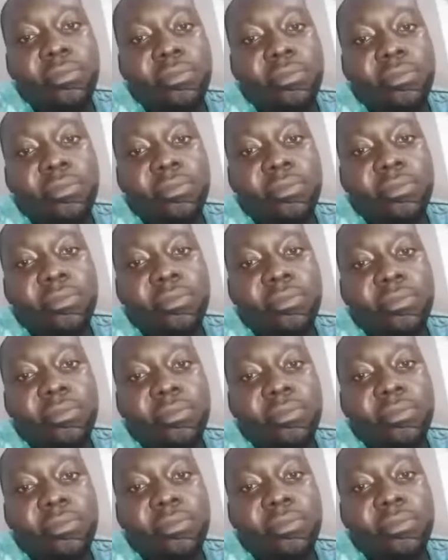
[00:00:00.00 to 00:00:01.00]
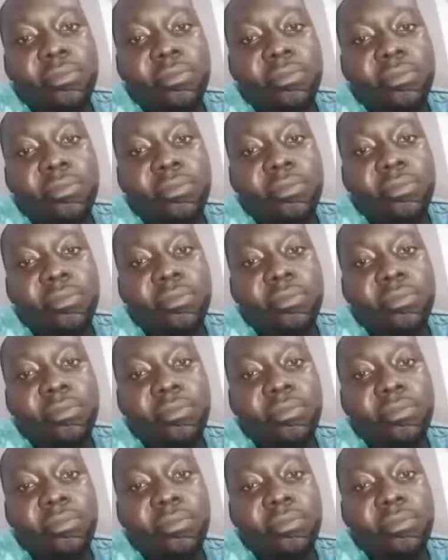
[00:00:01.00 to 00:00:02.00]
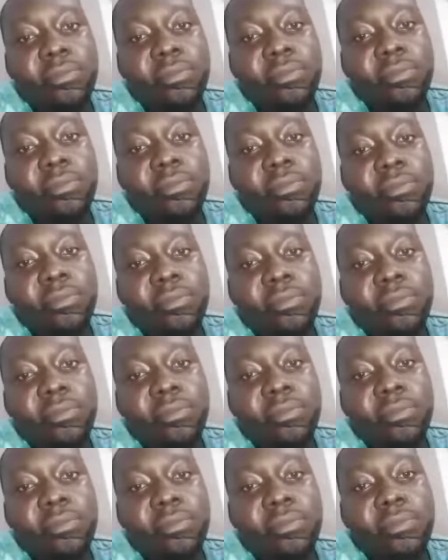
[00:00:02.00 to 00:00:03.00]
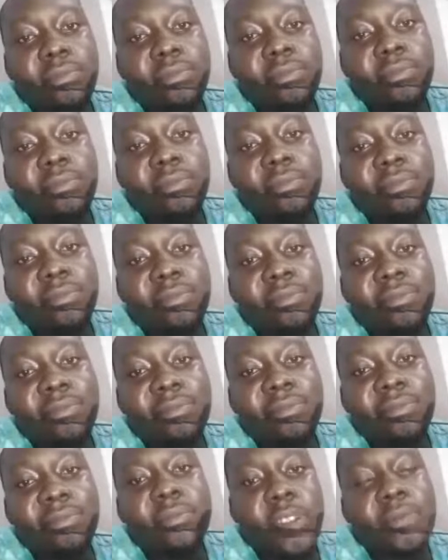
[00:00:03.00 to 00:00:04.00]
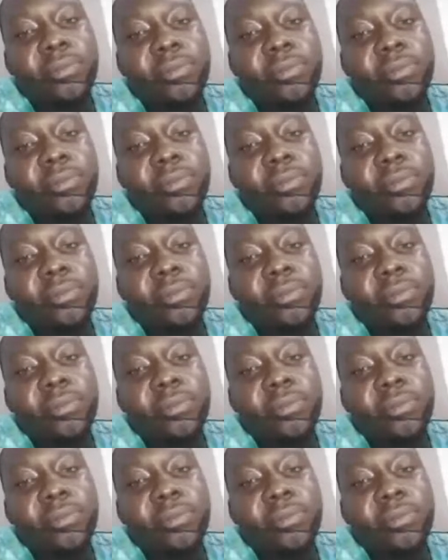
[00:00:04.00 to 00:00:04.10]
(not speaking)